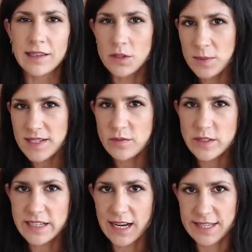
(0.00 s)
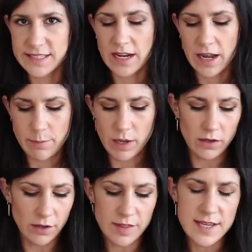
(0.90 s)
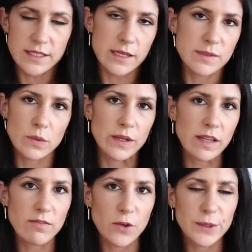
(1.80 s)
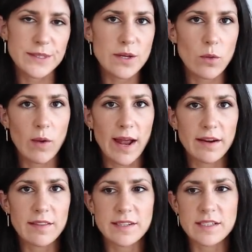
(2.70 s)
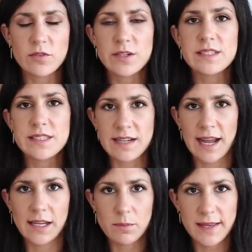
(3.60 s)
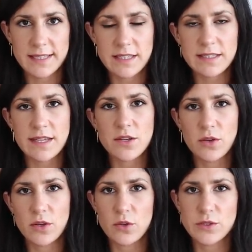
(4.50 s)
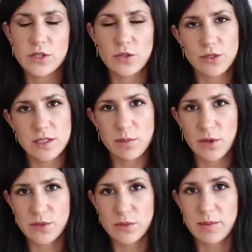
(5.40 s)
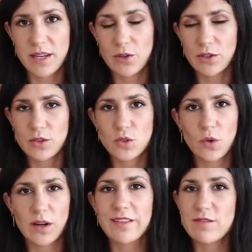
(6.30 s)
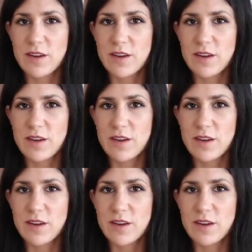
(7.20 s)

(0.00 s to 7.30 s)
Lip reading: A little bit different to last time, a lot of these tips are really focused around the different styling pieces that you can use to your disposal to make you look taller.